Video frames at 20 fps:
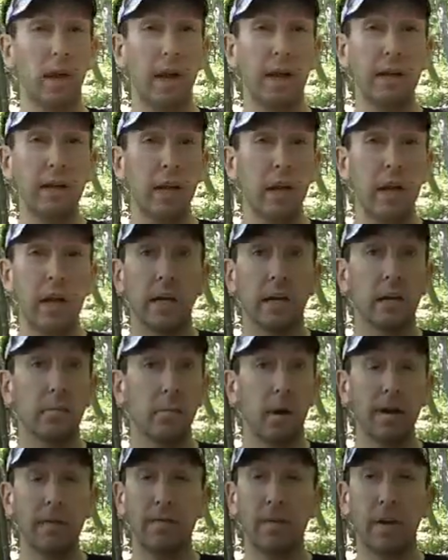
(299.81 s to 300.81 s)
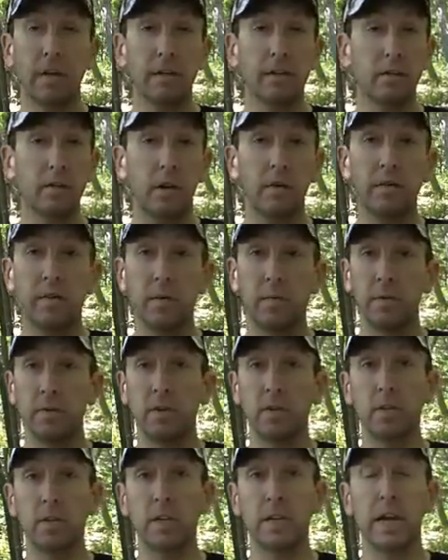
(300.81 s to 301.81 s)
and you might find yourself in a
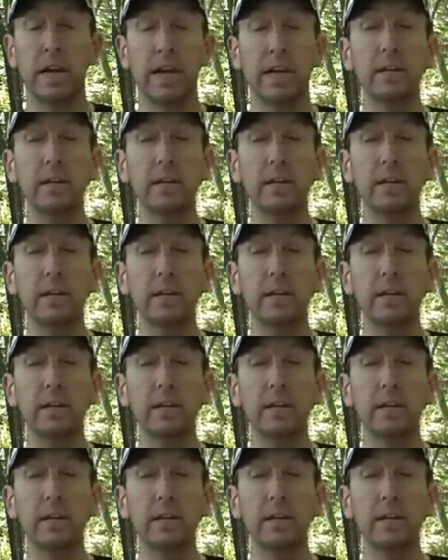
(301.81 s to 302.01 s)
position to get